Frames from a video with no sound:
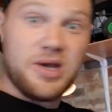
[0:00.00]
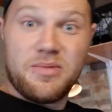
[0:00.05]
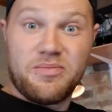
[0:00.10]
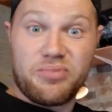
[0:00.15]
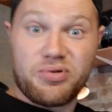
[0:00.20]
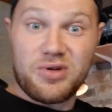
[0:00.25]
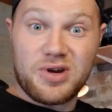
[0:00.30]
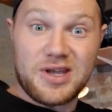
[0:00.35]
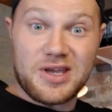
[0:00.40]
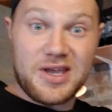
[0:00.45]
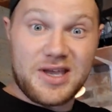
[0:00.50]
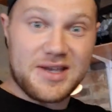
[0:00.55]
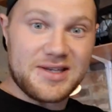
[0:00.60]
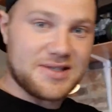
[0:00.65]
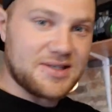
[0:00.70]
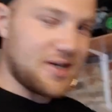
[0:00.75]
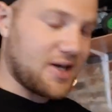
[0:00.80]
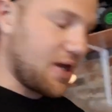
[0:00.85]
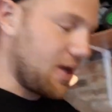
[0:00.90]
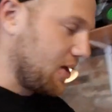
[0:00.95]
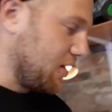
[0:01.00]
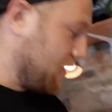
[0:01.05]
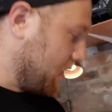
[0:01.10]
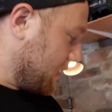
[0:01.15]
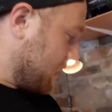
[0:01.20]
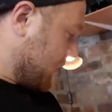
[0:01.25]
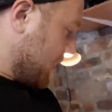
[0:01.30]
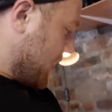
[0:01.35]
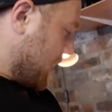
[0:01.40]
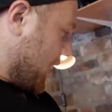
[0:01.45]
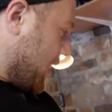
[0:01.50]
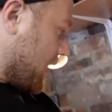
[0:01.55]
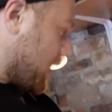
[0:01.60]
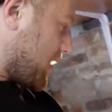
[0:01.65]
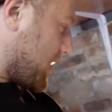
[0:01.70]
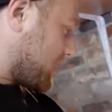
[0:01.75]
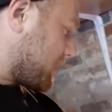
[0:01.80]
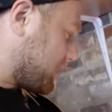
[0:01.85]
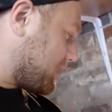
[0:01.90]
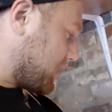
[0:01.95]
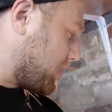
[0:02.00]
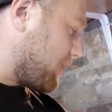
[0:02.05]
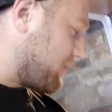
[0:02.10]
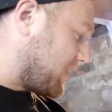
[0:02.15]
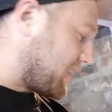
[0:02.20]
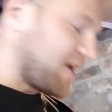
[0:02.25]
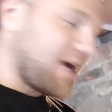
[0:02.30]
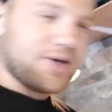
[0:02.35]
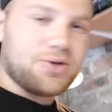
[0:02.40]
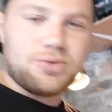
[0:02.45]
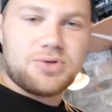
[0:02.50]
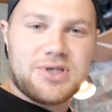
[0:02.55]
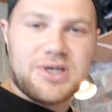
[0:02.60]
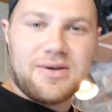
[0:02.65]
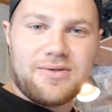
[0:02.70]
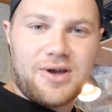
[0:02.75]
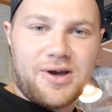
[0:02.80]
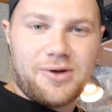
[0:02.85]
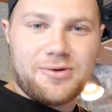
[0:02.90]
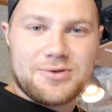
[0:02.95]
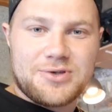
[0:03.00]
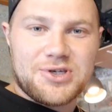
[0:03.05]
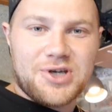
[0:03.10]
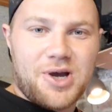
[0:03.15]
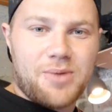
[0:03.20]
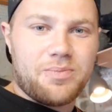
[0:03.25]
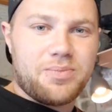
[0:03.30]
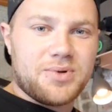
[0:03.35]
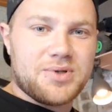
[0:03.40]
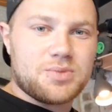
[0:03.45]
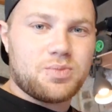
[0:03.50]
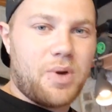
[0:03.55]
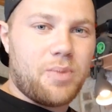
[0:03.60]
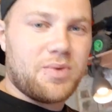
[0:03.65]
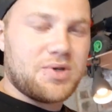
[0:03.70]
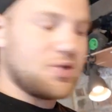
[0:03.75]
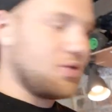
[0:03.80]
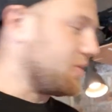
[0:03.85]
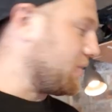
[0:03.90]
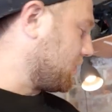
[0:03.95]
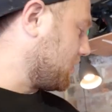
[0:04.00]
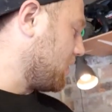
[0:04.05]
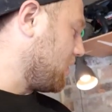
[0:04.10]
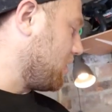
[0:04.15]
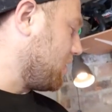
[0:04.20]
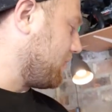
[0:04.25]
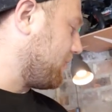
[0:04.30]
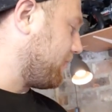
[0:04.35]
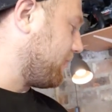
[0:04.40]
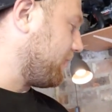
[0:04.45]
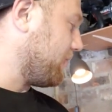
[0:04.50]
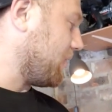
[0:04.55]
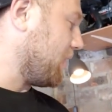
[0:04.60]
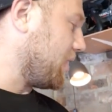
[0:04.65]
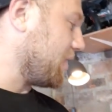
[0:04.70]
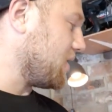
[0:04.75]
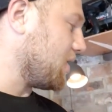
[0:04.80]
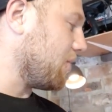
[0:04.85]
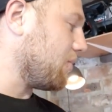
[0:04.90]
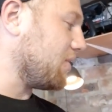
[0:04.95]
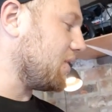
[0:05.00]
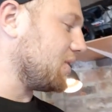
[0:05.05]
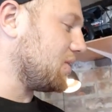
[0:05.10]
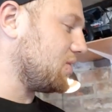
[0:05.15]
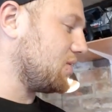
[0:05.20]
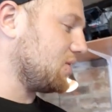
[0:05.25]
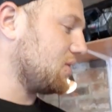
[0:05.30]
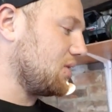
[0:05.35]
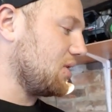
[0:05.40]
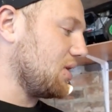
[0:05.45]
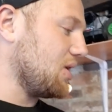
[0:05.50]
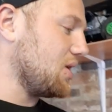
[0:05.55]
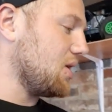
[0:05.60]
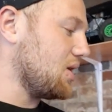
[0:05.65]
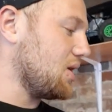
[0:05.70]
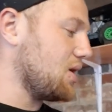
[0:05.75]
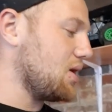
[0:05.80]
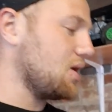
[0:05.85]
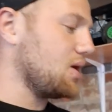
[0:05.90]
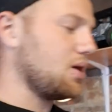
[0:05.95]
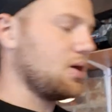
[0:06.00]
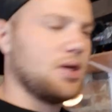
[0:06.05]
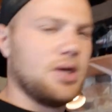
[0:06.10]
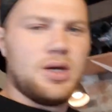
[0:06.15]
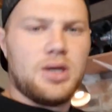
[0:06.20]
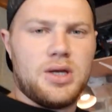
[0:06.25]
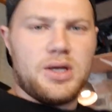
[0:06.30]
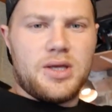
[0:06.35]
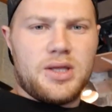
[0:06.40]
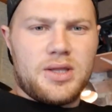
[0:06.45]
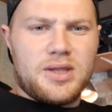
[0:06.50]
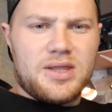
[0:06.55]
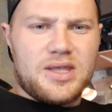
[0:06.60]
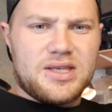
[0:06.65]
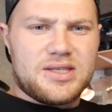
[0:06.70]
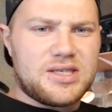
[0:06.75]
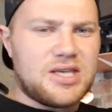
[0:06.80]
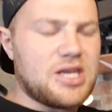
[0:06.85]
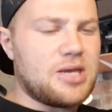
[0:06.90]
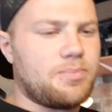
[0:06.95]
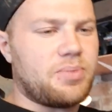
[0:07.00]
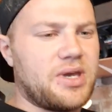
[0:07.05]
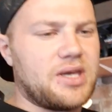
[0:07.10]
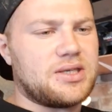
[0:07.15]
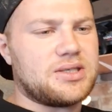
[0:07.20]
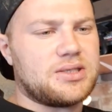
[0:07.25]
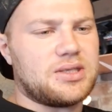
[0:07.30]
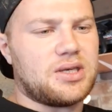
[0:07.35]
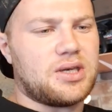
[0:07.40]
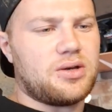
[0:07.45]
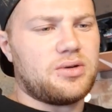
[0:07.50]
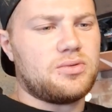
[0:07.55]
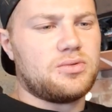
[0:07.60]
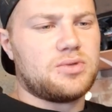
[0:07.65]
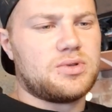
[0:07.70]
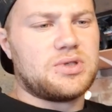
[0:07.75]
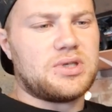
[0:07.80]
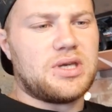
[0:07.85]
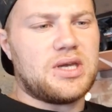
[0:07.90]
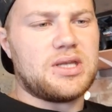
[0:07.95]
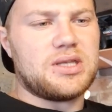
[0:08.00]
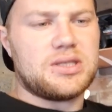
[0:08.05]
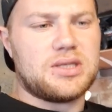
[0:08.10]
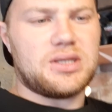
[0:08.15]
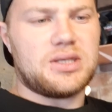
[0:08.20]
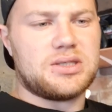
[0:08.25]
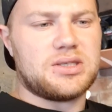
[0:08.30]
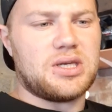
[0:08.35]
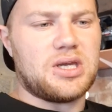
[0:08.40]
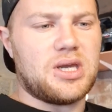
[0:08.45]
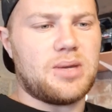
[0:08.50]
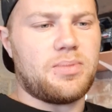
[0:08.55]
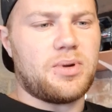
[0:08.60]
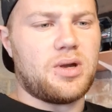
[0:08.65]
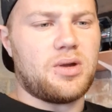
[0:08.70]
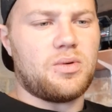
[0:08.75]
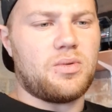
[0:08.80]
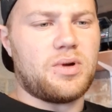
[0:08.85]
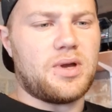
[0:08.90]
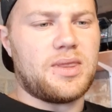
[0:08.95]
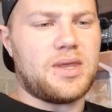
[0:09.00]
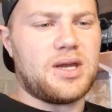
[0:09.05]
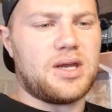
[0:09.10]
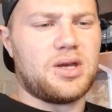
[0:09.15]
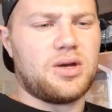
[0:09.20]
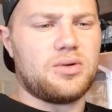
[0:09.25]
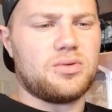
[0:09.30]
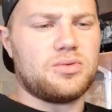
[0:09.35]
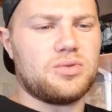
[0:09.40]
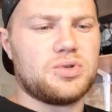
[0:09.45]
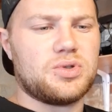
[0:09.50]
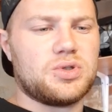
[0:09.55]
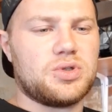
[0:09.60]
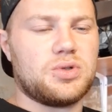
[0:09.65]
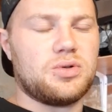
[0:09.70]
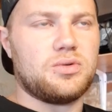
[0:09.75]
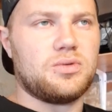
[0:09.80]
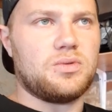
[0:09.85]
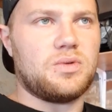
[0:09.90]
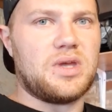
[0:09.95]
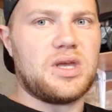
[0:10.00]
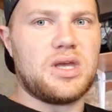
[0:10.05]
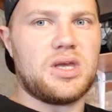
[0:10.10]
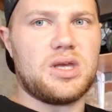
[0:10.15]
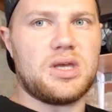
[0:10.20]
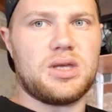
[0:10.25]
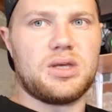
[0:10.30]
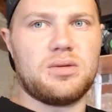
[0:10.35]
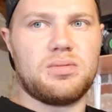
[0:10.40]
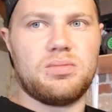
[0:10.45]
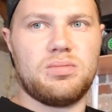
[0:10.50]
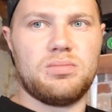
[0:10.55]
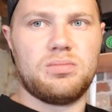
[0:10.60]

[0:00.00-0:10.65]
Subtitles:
Pretty easy. The only casualty of the whole job was when we took it off, I noticed the T-piece that goes into the turbo and then goes to the...